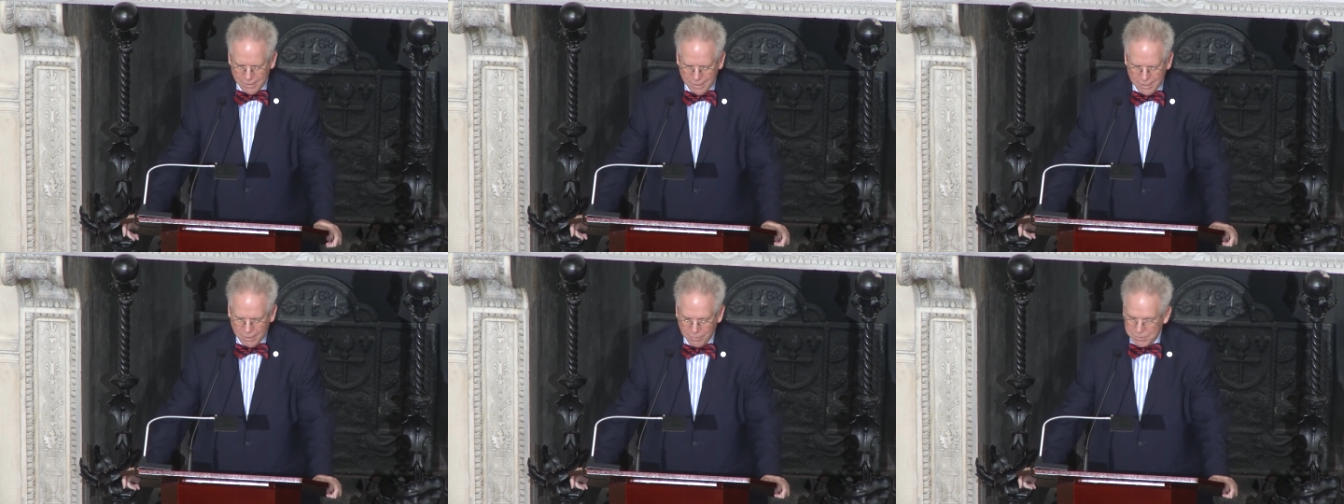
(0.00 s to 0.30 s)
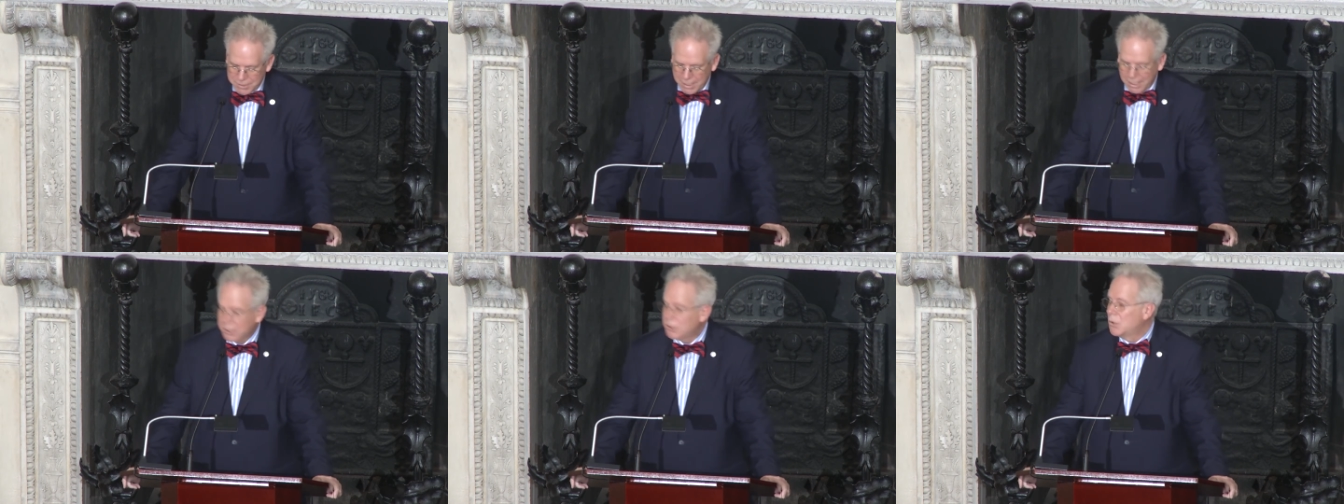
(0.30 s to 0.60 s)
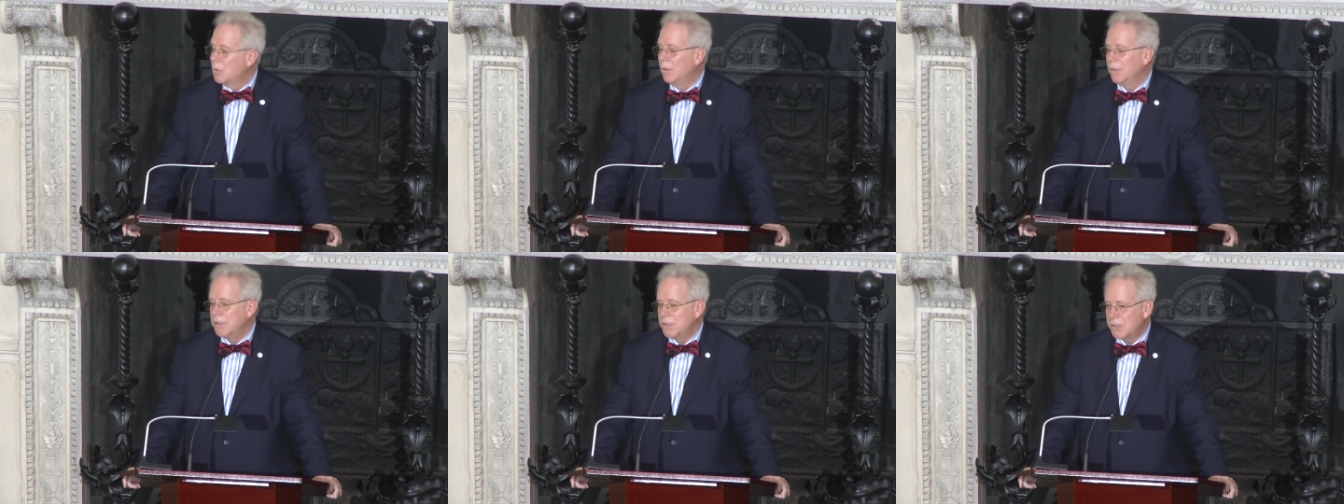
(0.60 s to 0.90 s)
He was
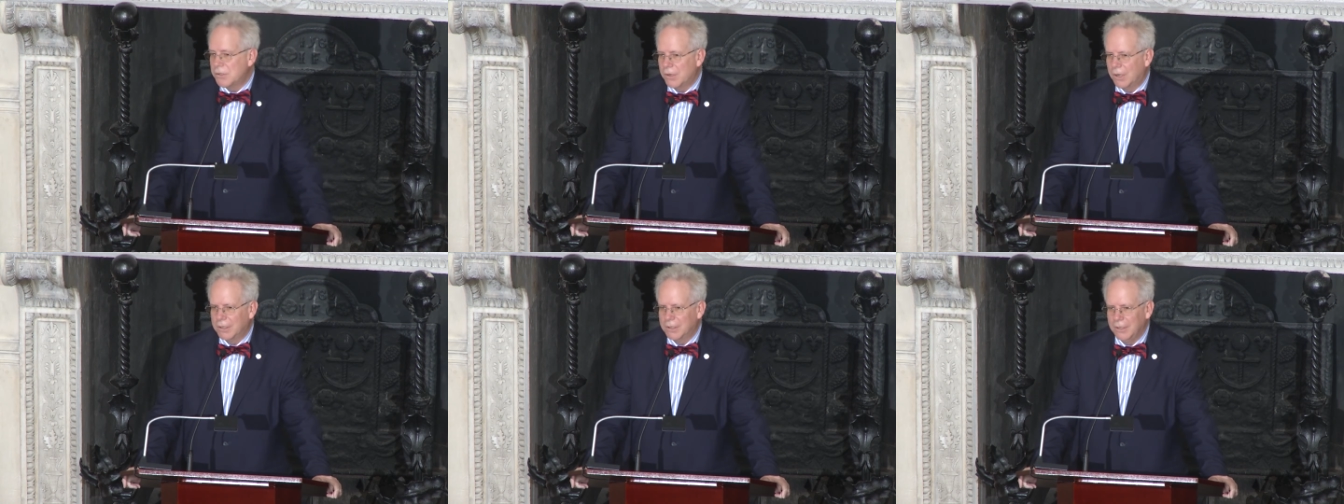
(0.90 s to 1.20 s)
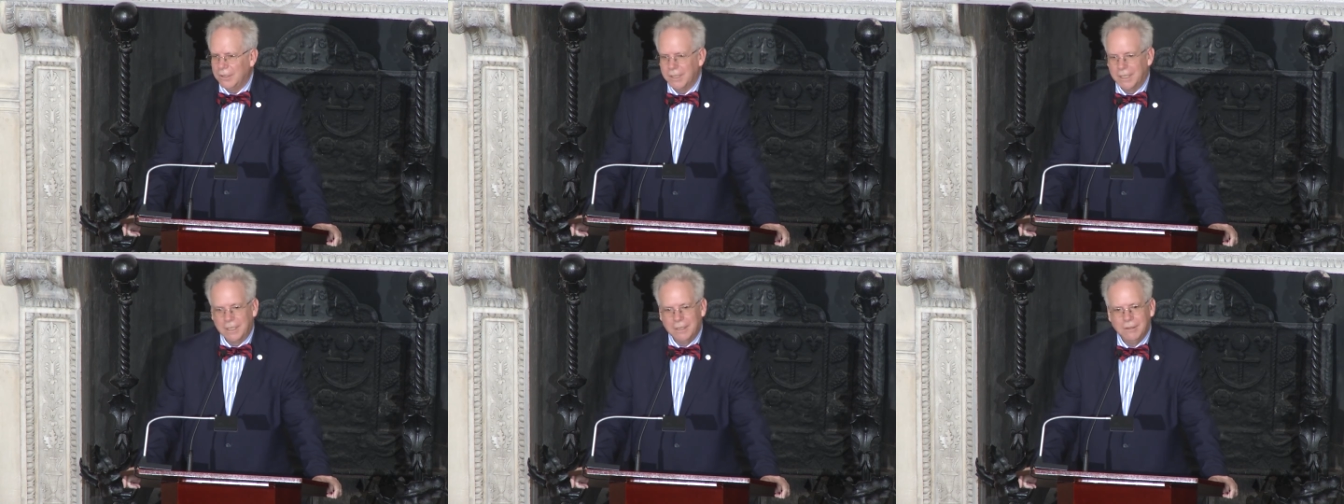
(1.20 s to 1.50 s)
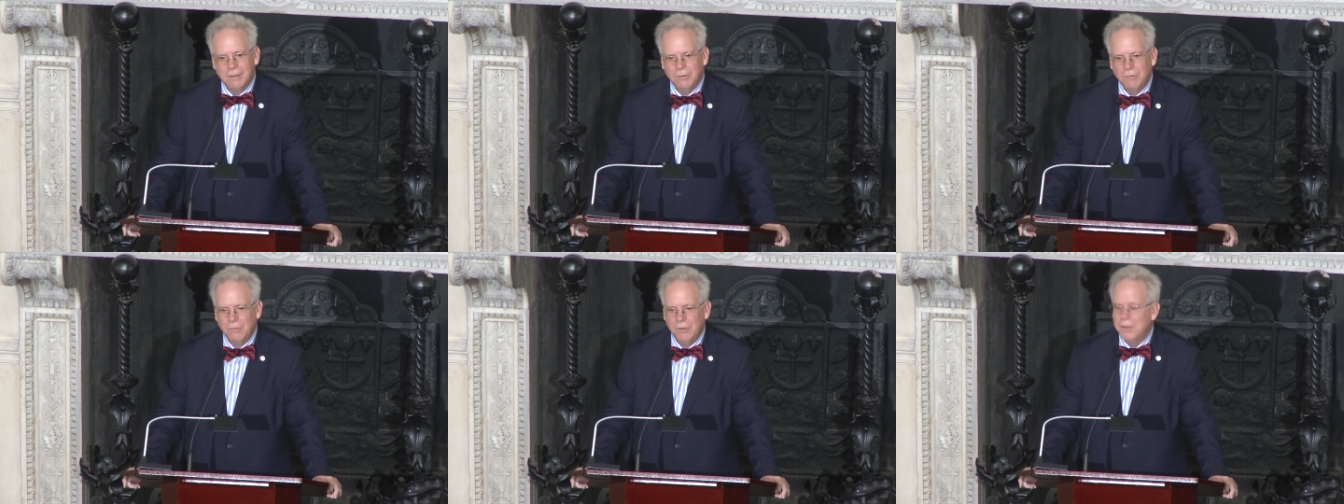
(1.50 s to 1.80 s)
actually struggling
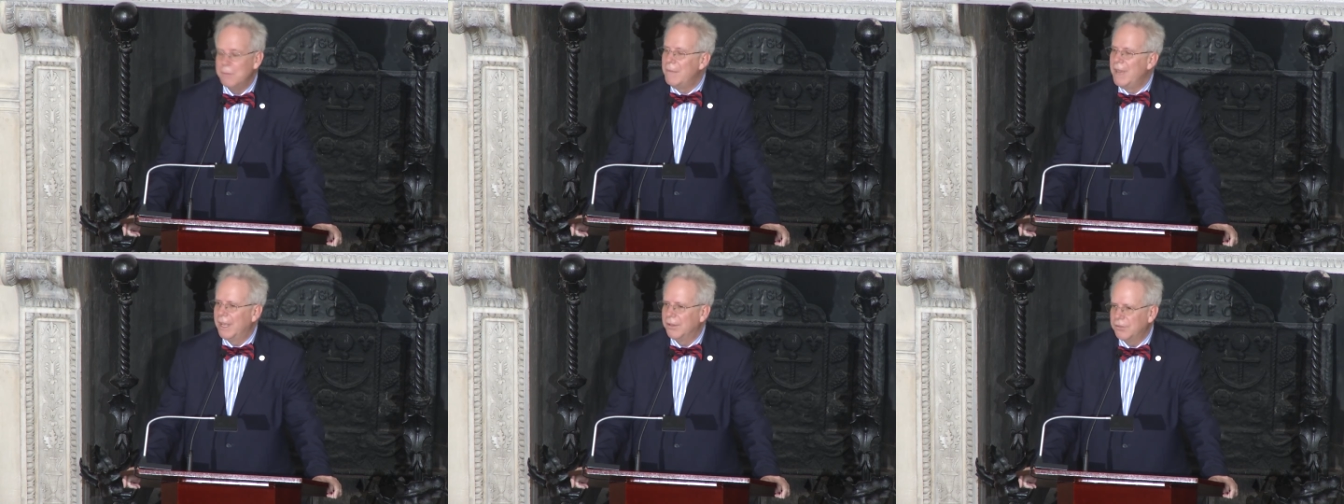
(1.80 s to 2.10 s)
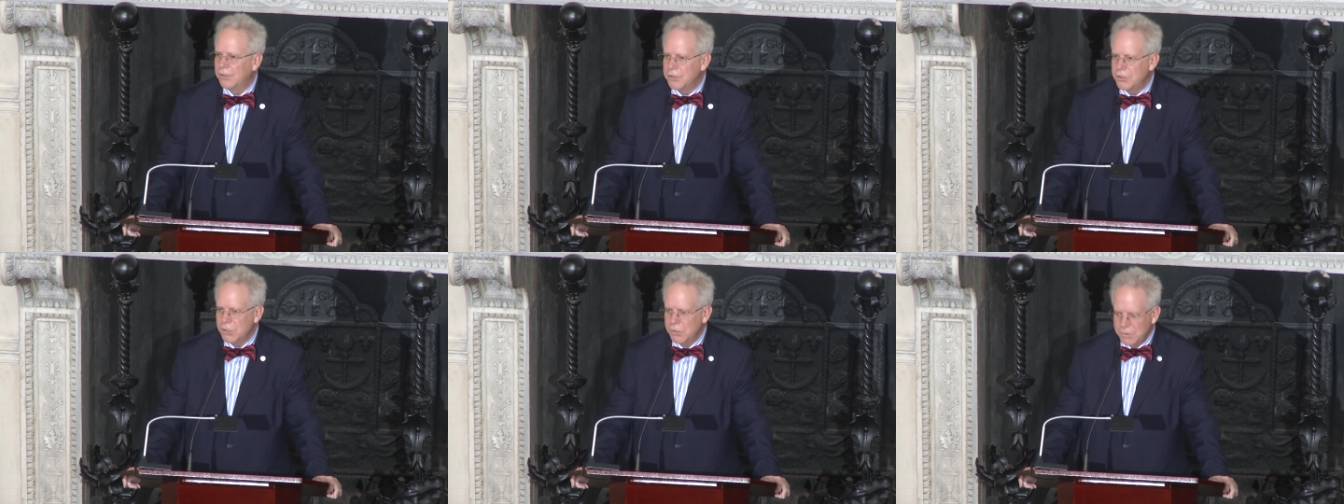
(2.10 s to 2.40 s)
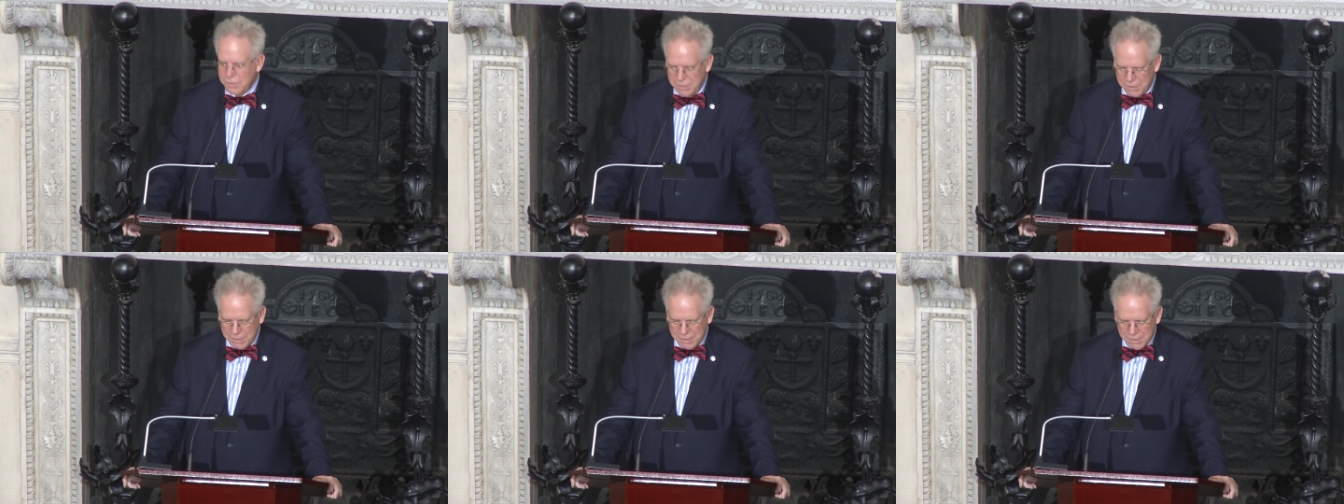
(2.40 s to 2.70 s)
with the
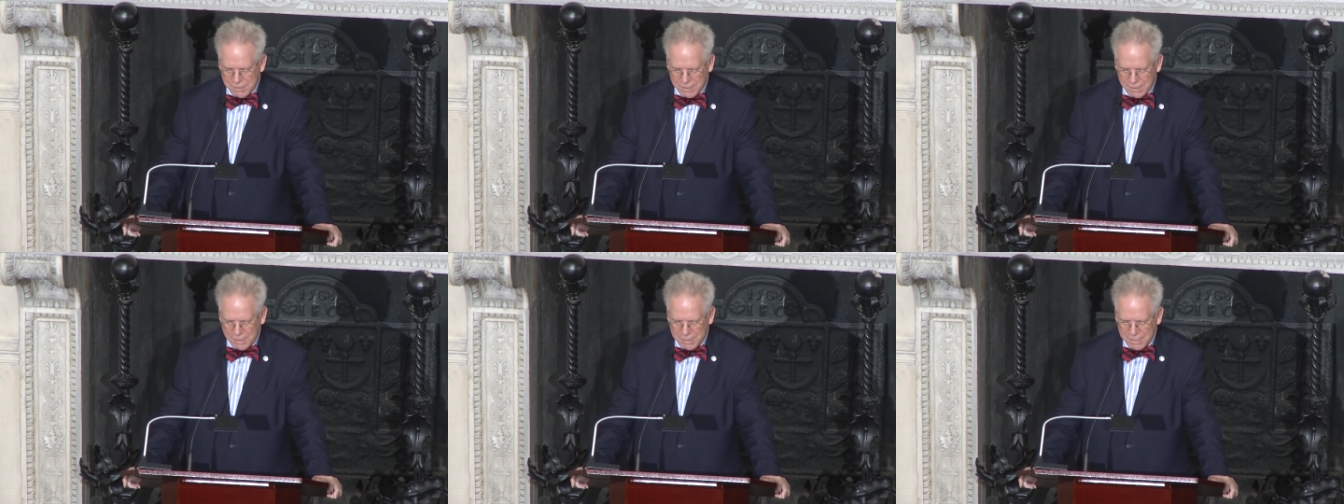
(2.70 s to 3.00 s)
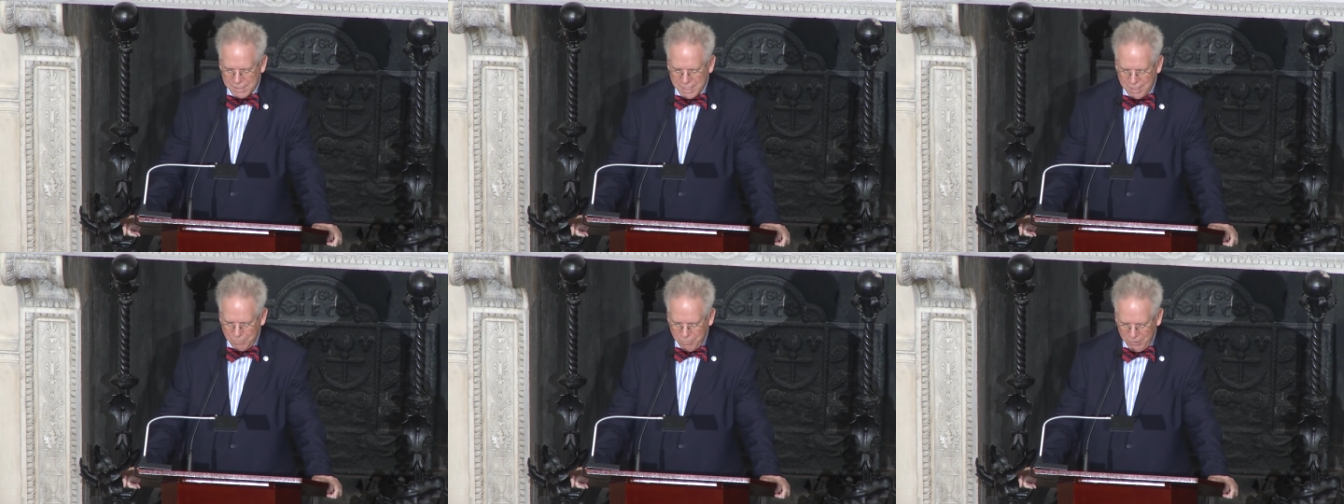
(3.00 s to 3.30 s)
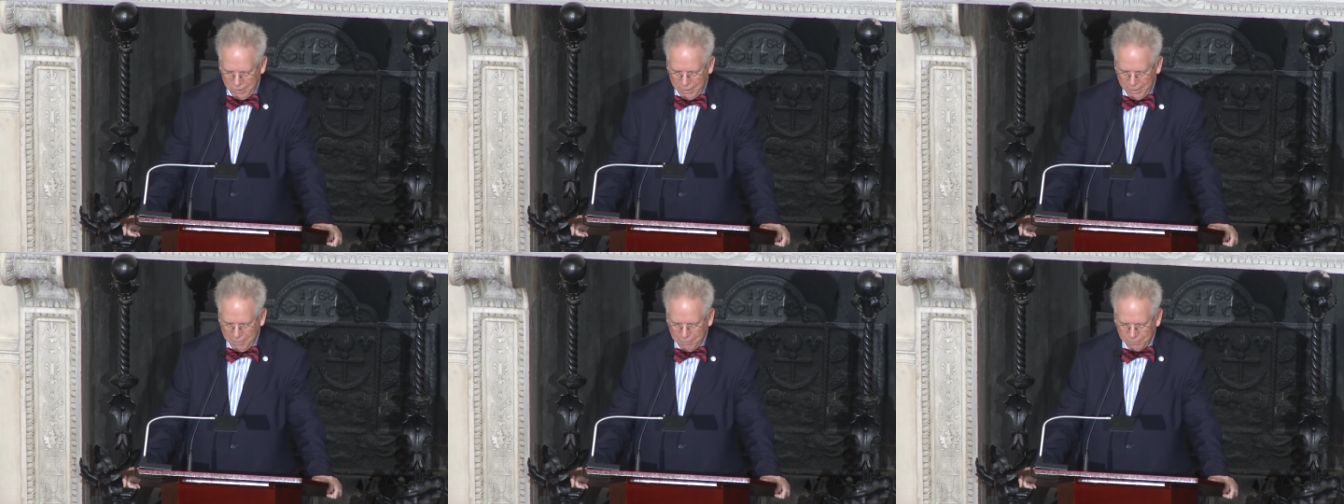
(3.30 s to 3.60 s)
Massachusetts
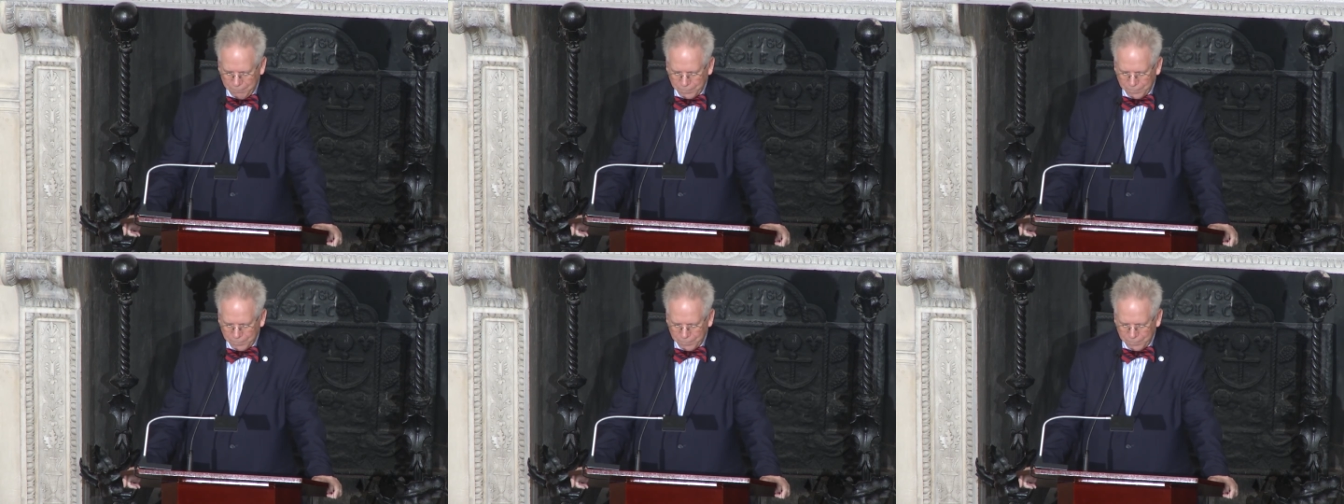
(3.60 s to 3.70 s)
Assembly,